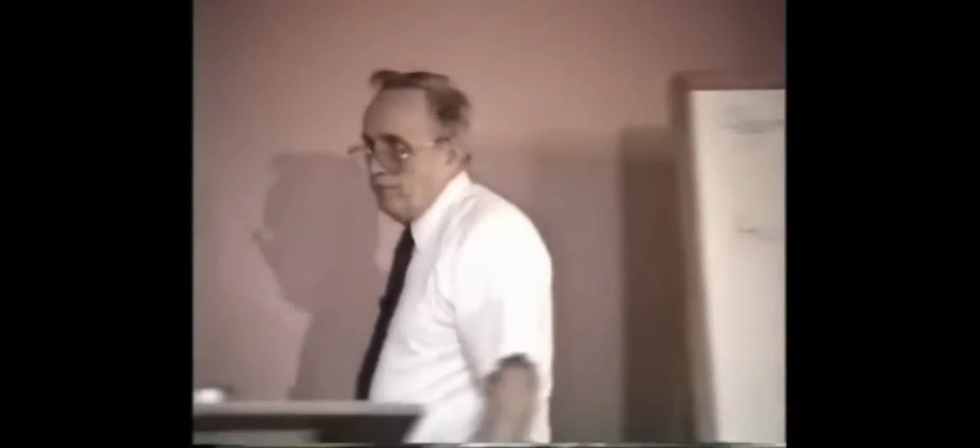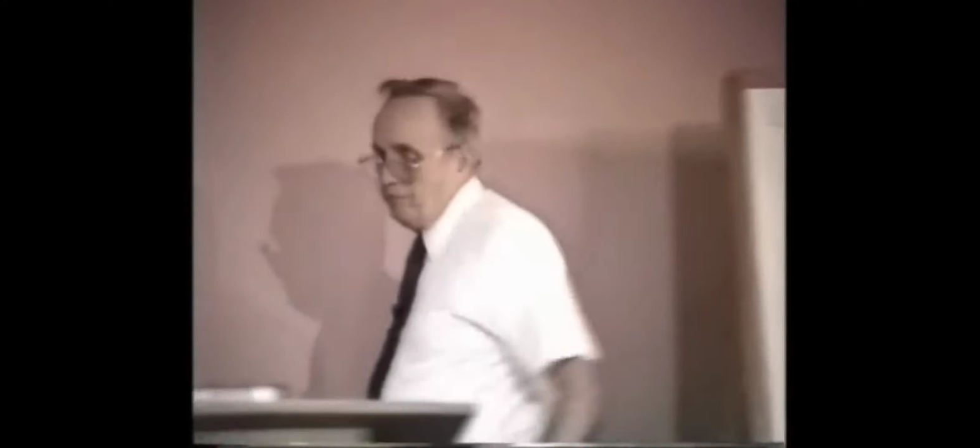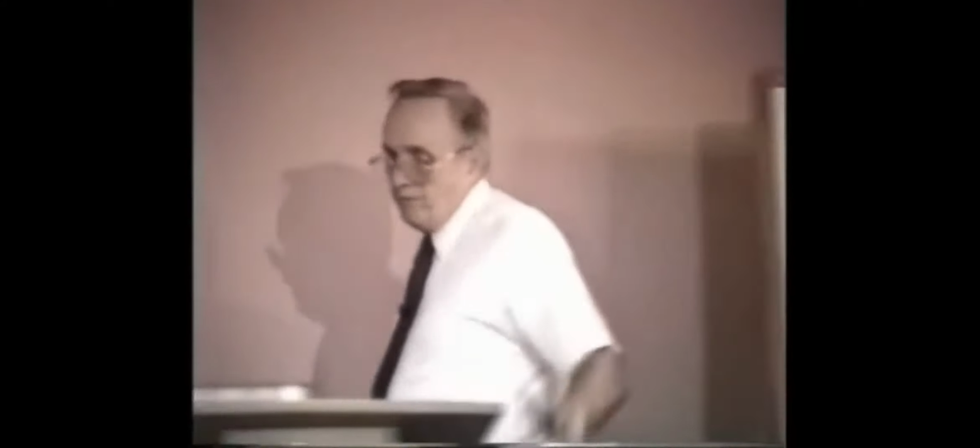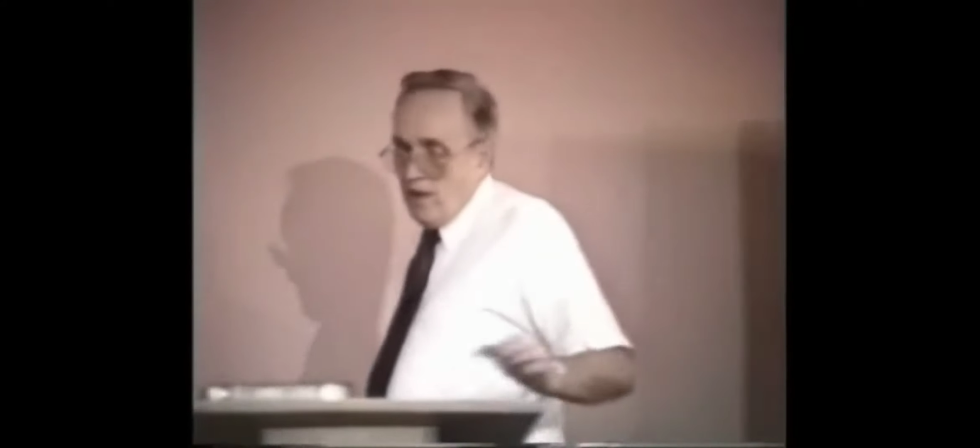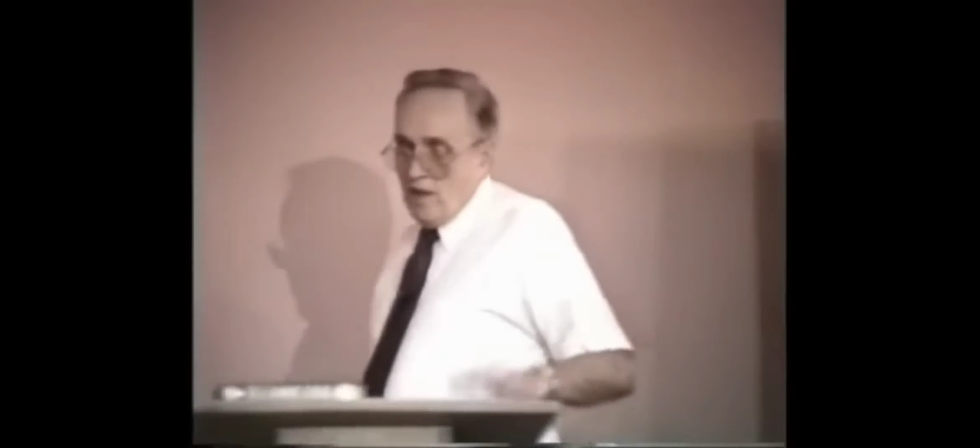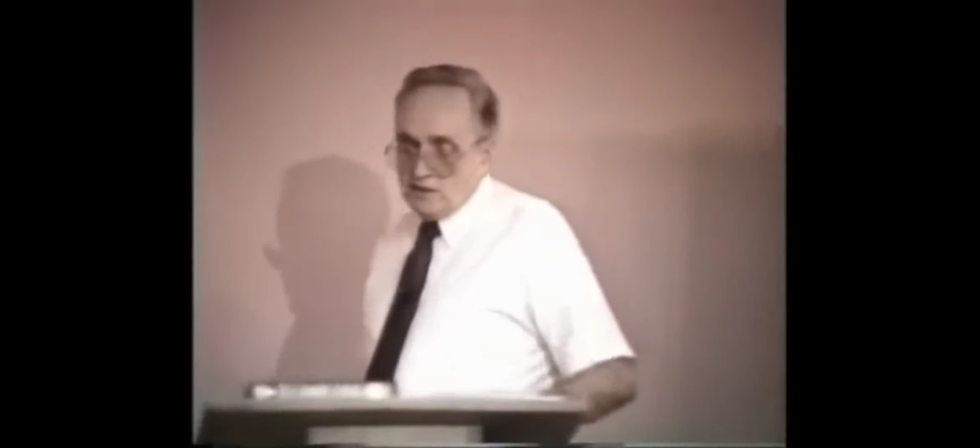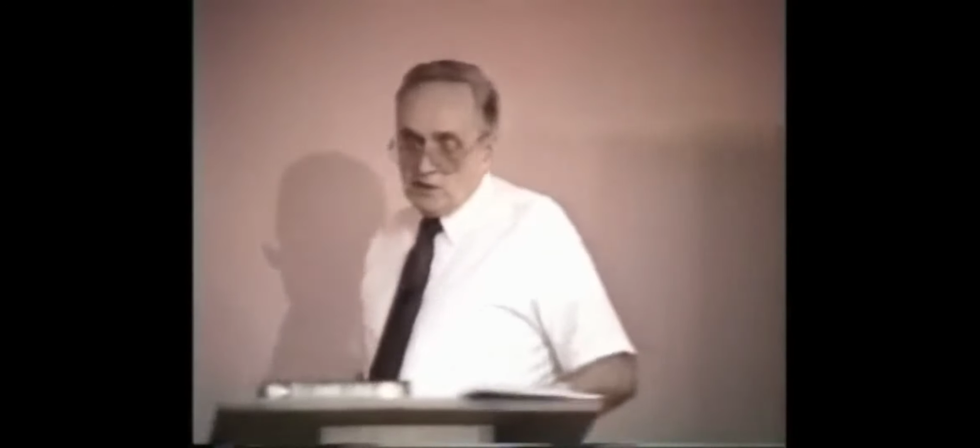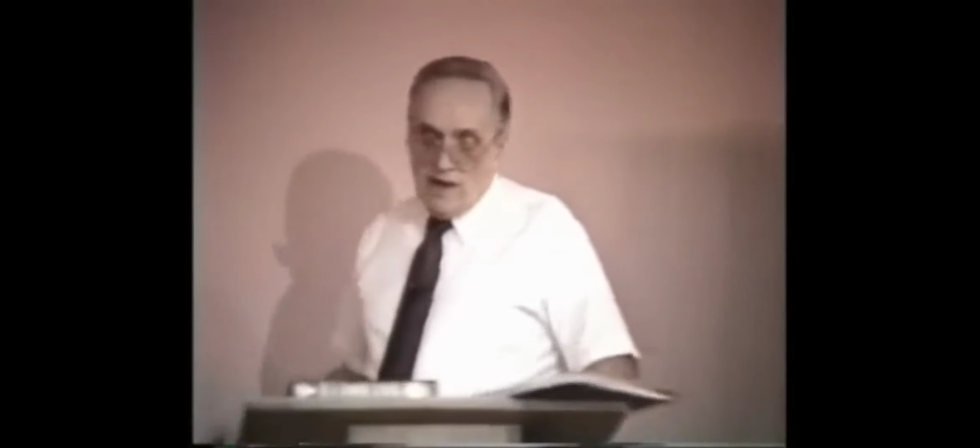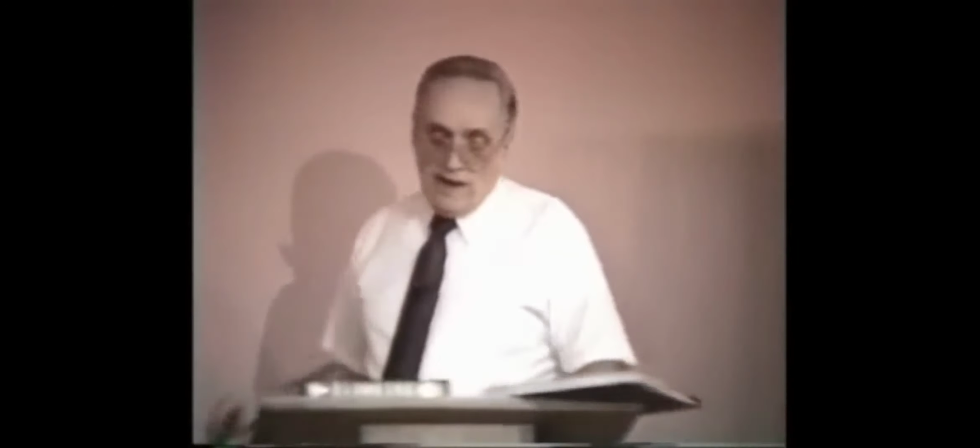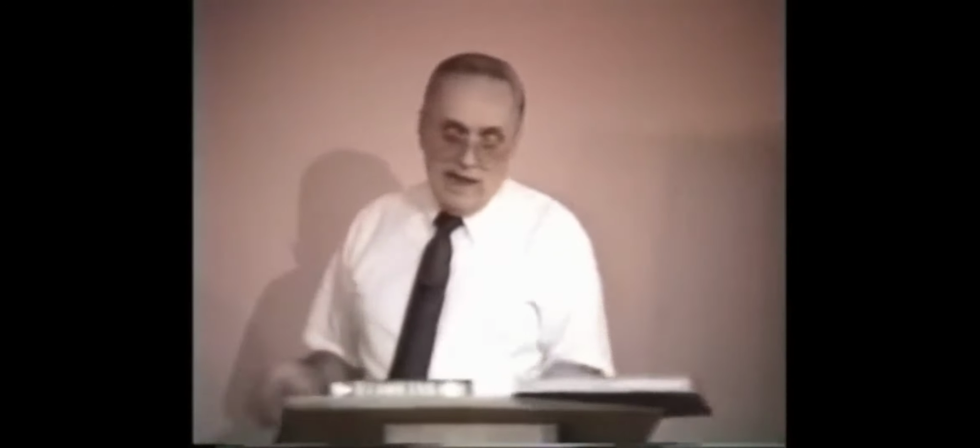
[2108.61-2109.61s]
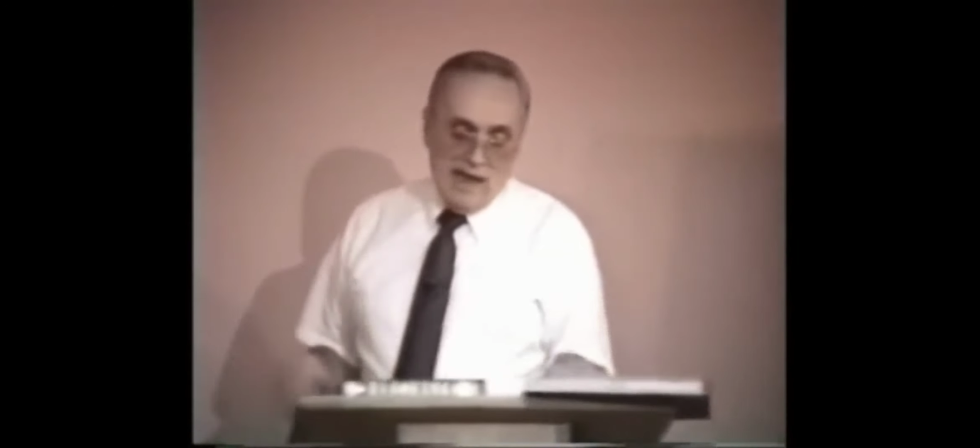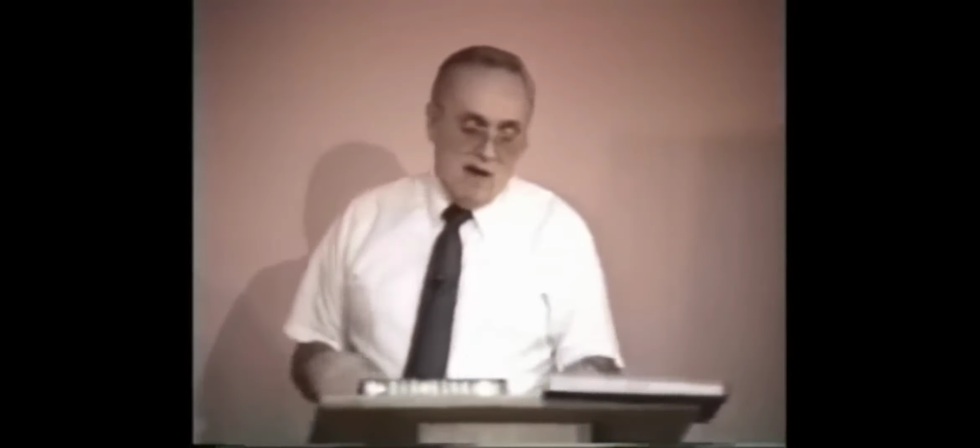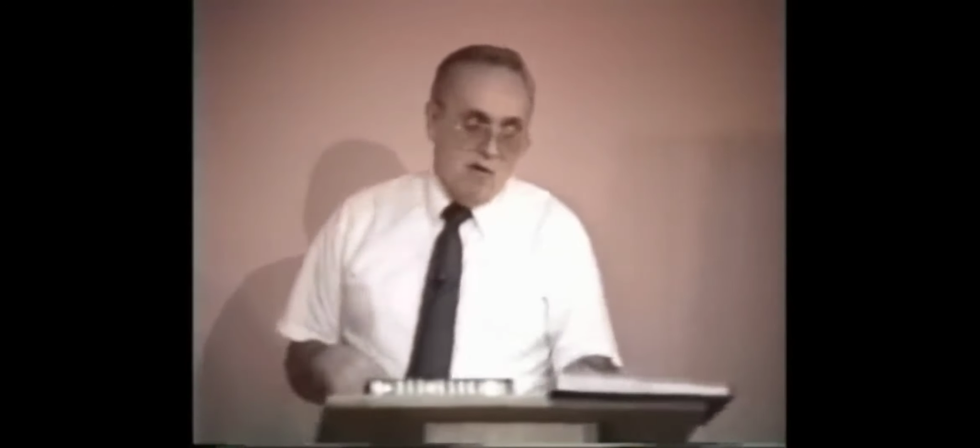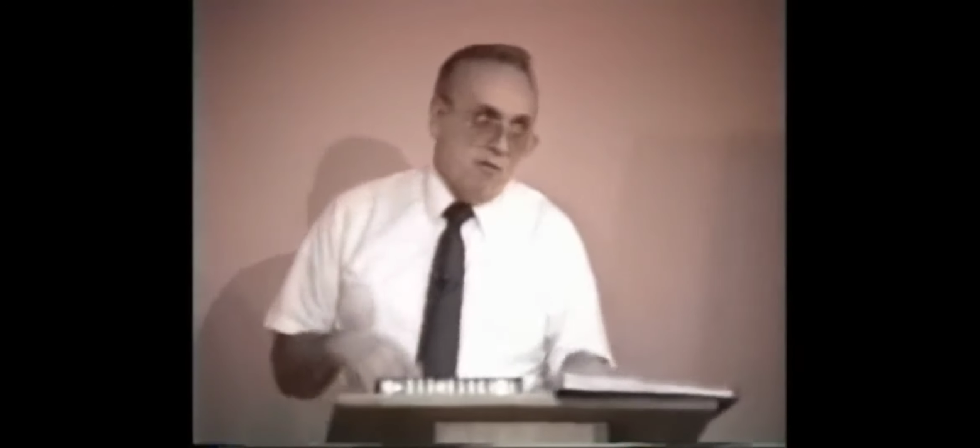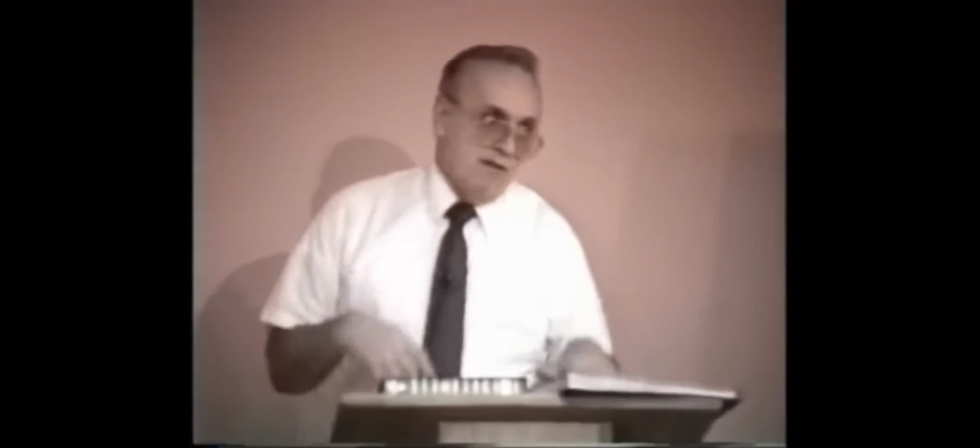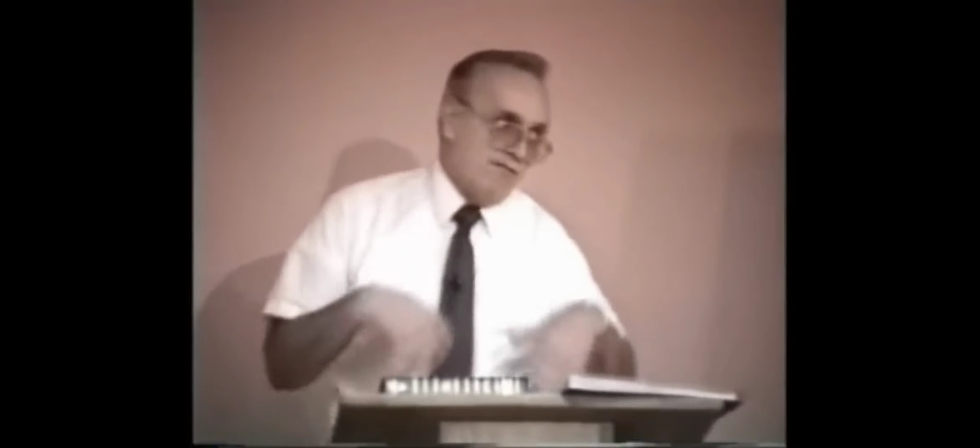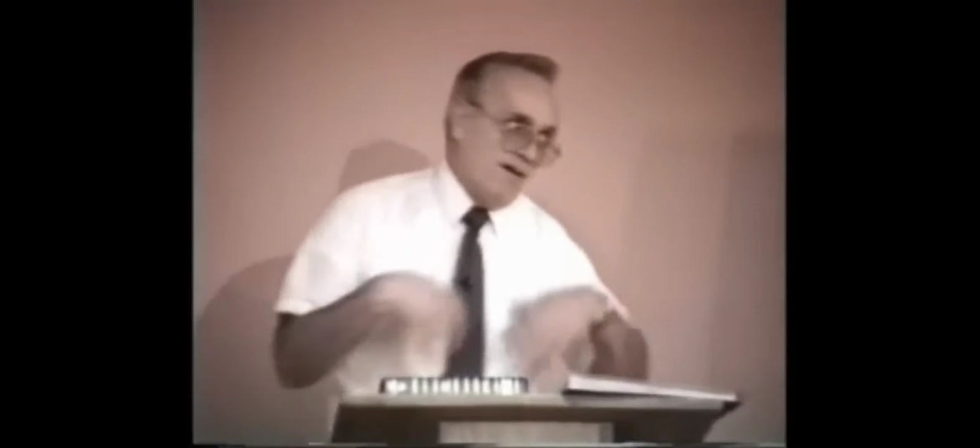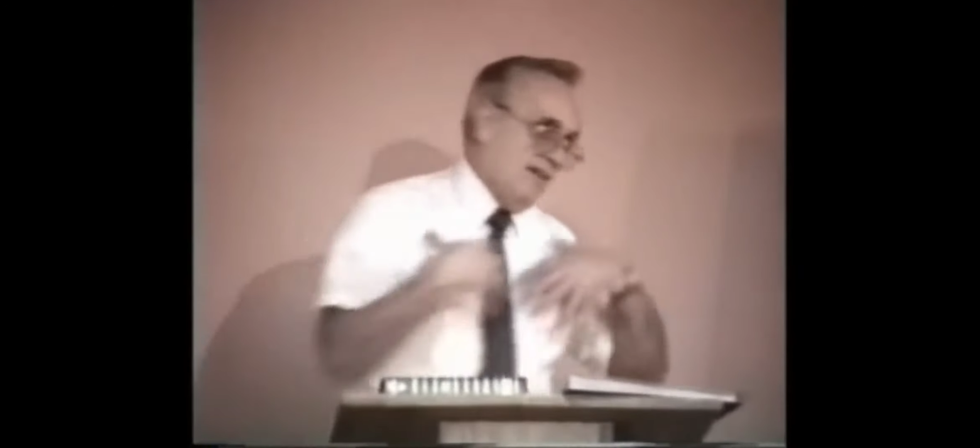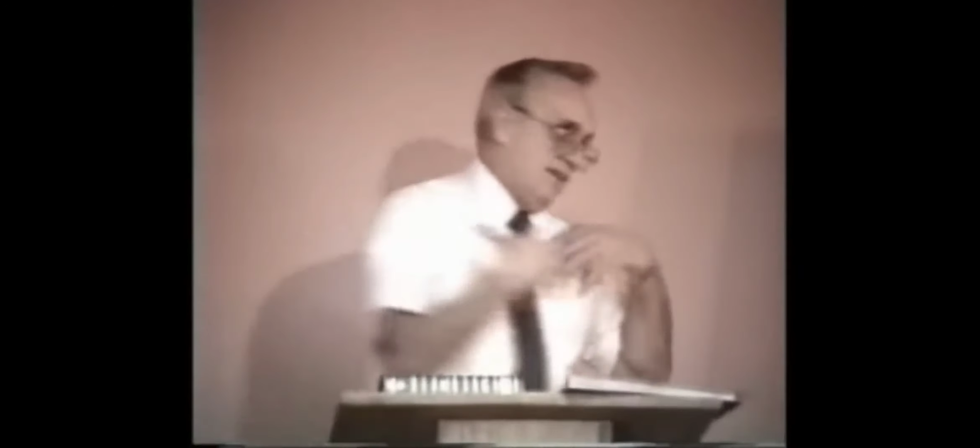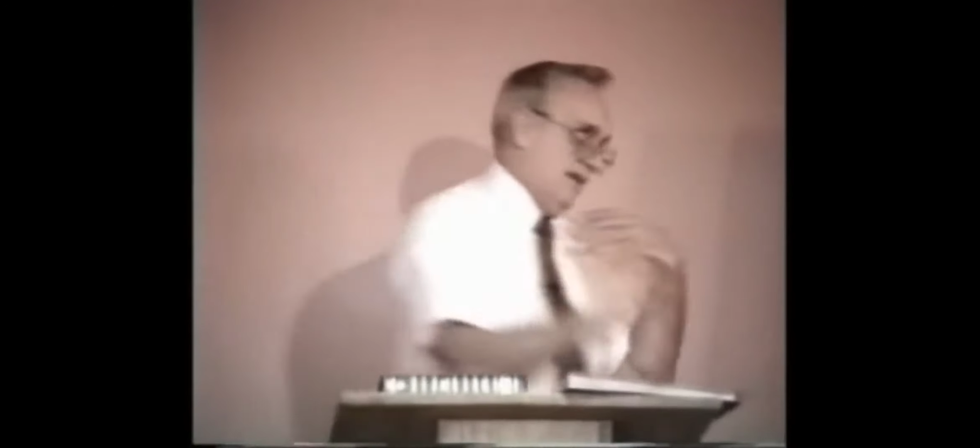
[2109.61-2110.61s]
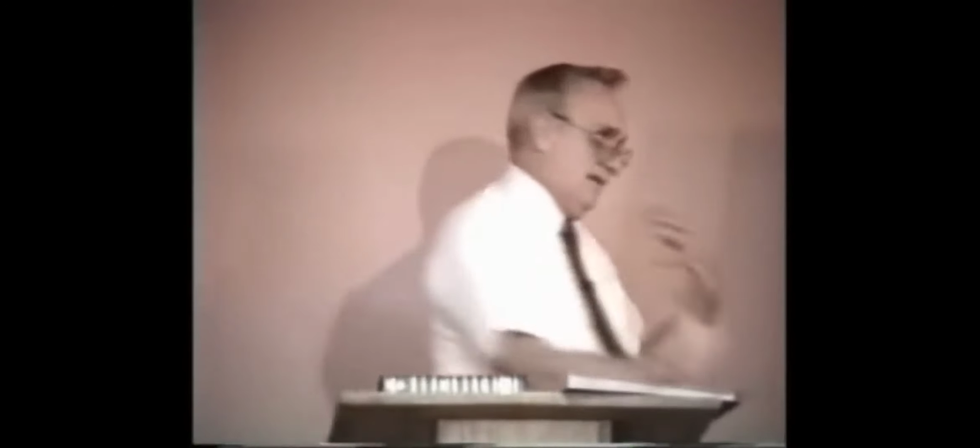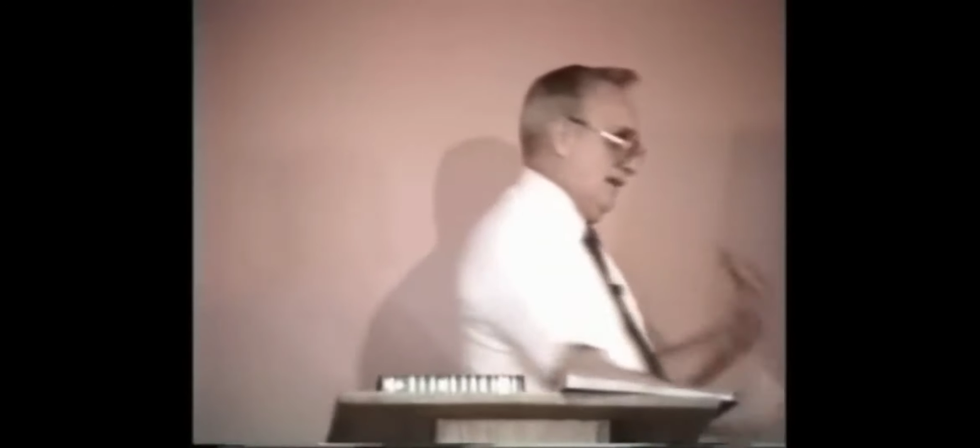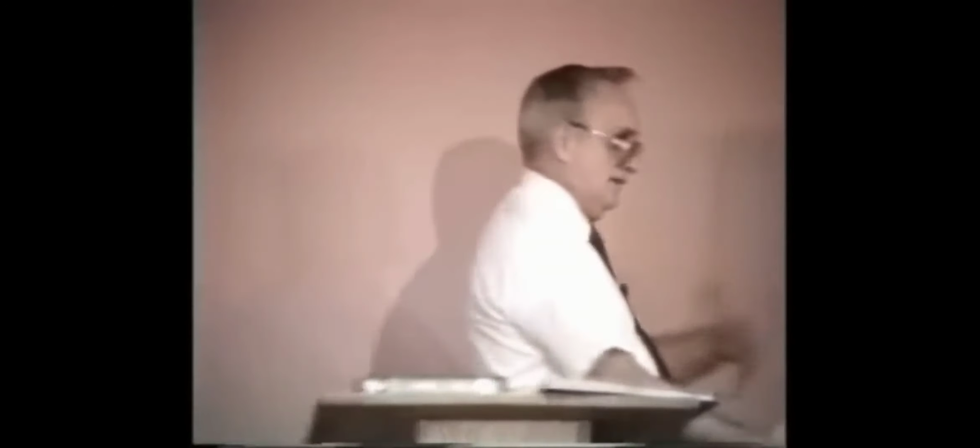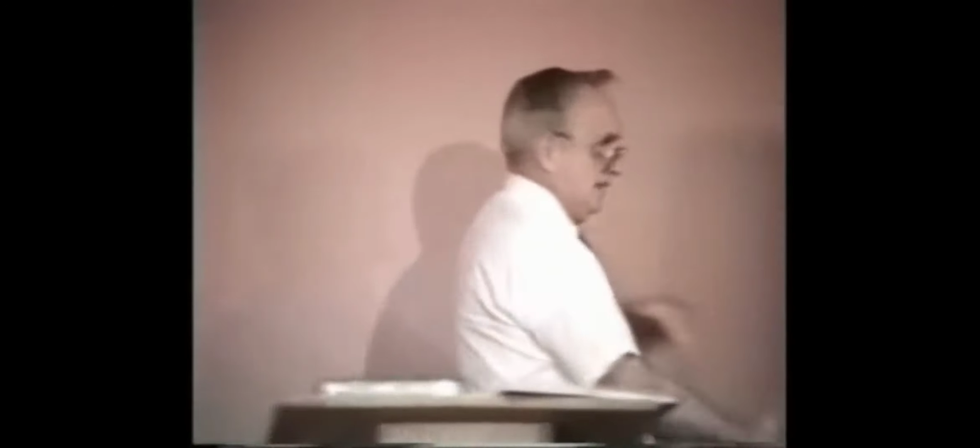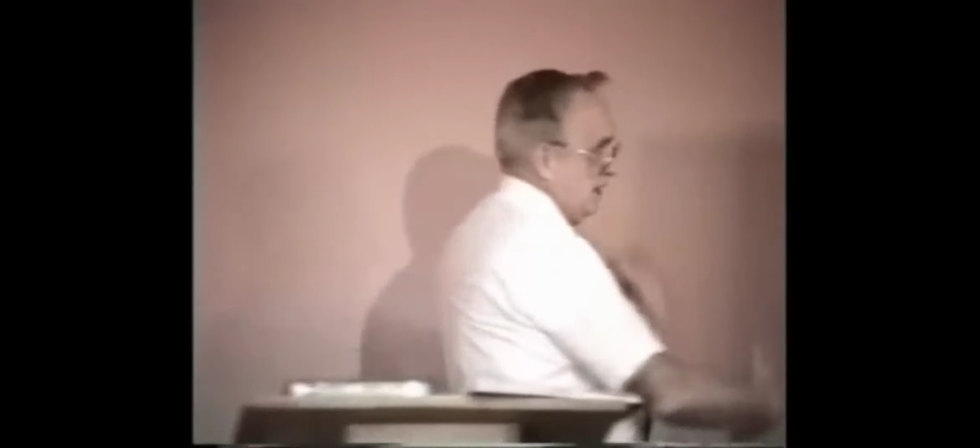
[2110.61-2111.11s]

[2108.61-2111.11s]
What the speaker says: Okay. So anyhow, we find then